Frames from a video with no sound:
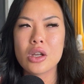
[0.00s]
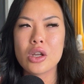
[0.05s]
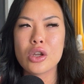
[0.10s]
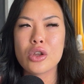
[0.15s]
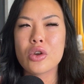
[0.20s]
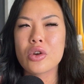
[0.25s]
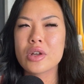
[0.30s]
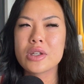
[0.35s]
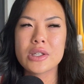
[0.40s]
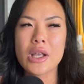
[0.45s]

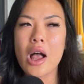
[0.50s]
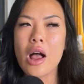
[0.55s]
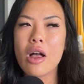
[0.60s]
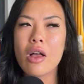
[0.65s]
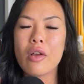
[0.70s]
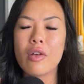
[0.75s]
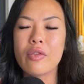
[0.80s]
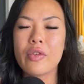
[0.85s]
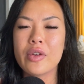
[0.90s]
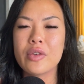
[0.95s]

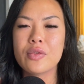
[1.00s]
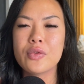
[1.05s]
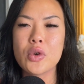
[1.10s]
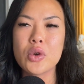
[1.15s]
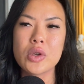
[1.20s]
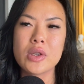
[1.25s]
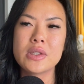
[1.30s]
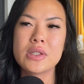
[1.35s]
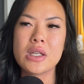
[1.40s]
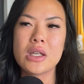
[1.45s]
yourself and
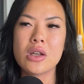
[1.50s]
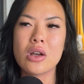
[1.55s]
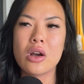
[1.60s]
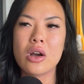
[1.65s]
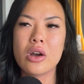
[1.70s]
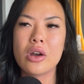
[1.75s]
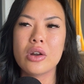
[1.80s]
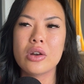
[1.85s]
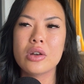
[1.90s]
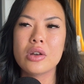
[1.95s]
focusing
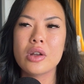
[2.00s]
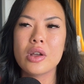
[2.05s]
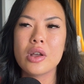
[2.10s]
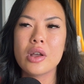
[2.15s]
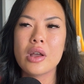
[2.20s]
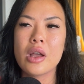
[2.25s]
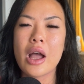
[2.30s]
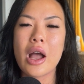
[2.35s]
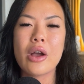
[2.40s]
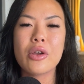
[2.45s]
on
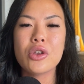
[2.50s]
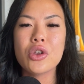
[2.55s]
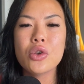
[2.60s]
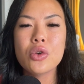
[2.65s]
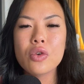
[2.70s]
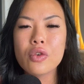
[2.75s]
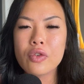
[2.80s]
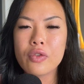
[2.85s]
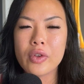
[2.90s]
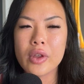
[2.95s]
how
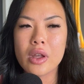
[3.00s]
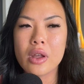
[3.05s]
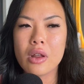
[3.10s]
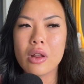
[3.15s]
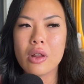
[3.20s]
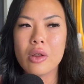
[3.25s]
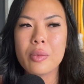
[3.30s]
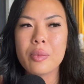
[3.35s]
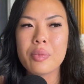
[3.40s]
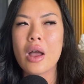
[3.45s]
you
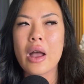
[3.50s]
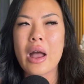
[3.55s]
feel,